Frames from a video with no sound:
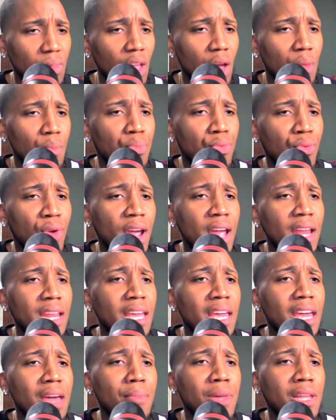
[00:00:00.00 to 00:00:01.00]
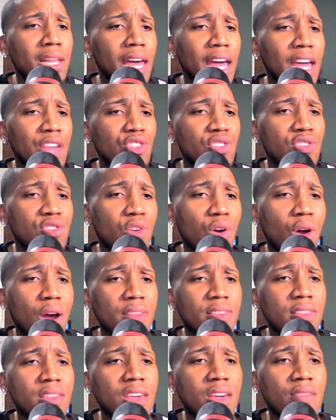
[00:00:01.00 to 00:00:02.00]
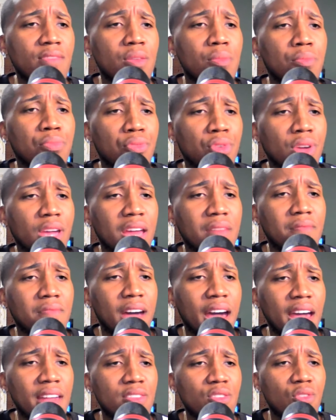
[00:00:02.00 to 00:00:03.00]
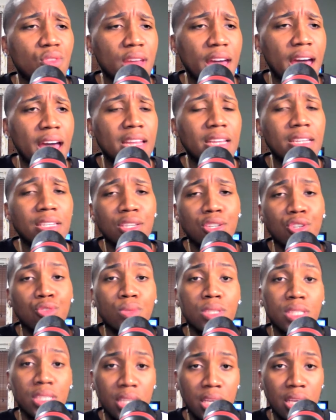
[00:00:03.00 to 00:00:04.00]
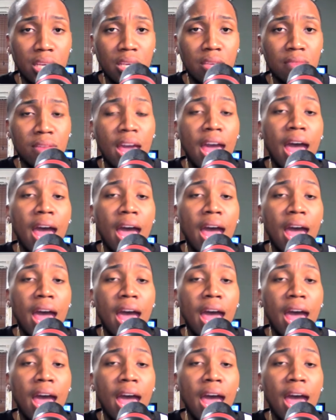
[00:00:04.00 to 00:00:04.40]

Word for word: Brandi and Malaysia starts giving Brooke advice on how to deal with Steve.